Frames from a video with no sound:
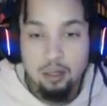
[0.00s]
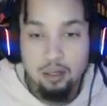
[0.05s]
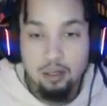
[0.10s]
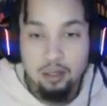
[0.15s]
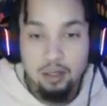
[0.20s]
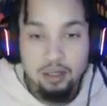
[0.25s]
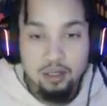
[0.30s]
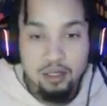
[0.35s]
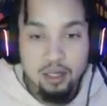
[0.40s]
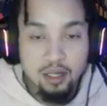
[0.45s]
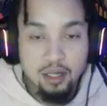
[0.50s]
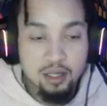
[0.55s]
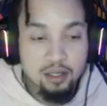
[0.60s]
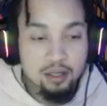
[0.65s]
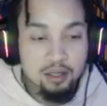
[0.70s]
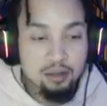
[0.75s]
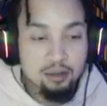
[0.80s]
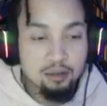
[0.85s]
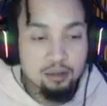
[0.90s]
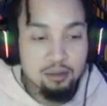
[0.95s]
Let's get
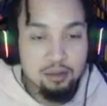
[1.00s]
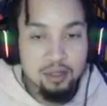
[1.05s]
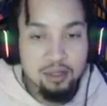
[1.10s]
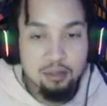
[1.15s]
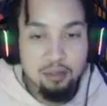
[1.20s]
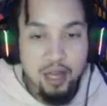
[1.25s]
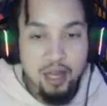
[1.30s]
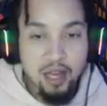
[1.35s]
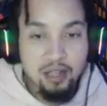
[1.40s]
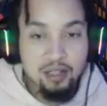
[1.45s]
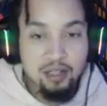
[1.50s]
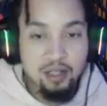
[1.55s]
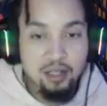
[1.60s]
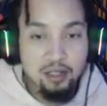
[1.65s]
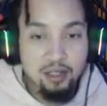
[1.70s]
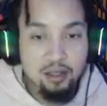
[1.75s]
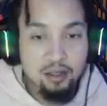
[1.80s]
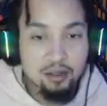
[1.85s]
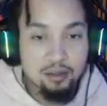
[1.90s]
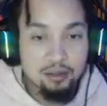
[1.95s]
into some action.
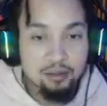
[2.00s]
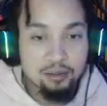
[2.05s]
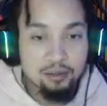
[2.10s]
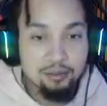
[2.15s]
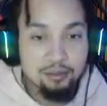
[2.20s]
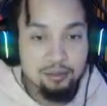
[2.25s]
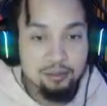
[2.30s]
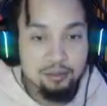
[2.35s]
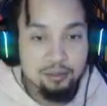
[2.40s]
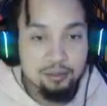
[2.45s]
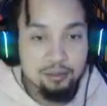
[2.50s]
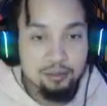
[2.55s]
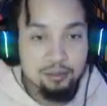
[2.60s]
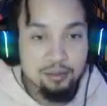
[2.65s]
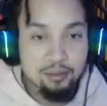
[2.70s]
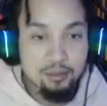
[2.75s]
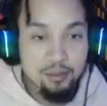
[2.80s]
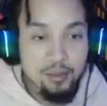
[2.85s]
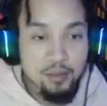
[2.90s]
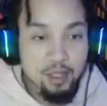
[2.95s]

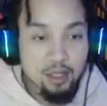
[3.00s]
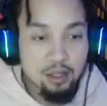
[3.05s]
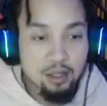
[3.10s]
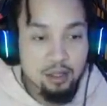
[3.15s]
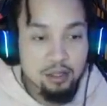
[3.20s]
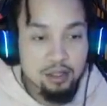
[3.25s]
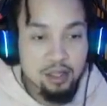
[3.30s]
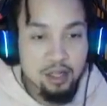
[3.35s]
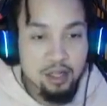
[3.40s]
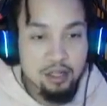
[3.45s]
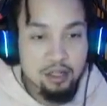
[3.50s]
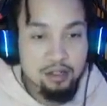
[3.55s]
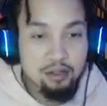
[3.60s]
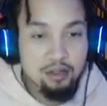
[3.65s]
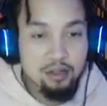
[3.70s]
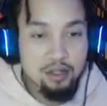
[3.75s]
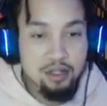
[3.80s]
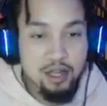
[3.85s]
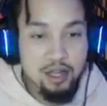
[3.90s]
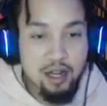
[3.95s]
Shut the
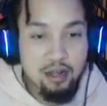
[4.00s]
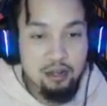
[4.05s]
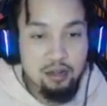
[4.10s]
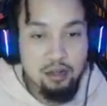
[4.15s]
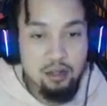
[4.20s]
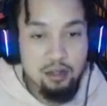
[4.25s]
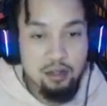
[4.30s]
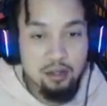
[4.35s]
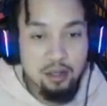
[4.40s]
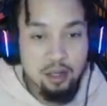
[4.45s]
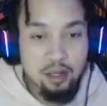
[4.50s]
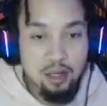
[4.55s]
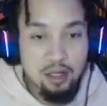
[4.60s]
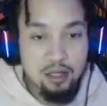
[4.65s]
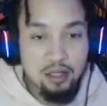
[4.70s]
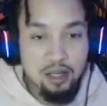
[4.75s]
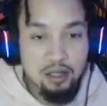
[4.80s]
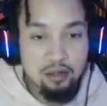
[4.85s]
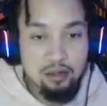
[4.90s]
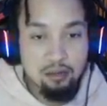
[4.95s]
streets down, Los
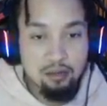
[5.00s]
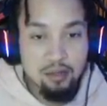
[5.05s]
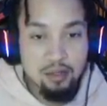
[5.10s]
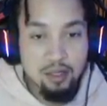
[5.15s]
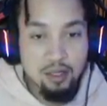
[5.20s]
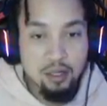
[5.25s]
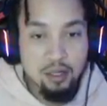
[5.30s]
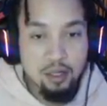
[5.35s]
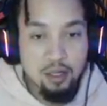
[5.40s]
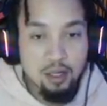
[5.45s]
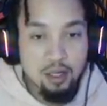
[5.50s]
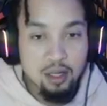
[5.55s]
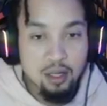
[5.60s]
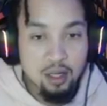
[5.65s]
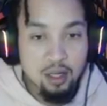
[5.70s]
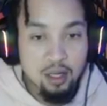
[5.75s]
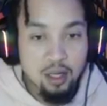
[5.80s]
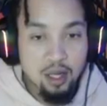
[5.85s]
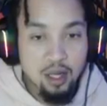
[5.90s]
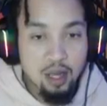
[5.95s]
Santos.
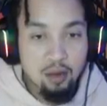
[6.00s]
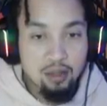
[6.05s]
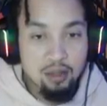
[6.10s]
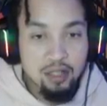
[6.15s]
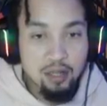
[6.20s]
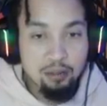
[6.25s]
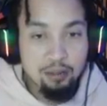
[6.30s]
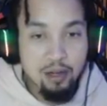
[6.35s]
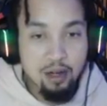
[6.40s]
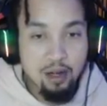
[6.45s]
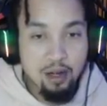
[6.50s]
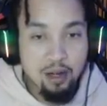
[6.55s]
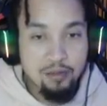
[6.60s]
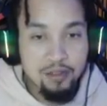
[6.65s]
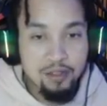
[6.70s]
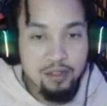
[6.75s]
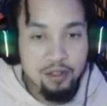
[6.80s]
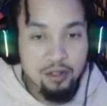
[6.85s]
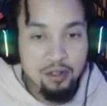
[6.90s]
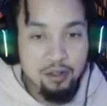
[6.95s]
Hey, what's up there,
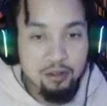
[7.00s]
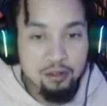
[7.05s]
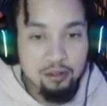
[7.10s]
officer?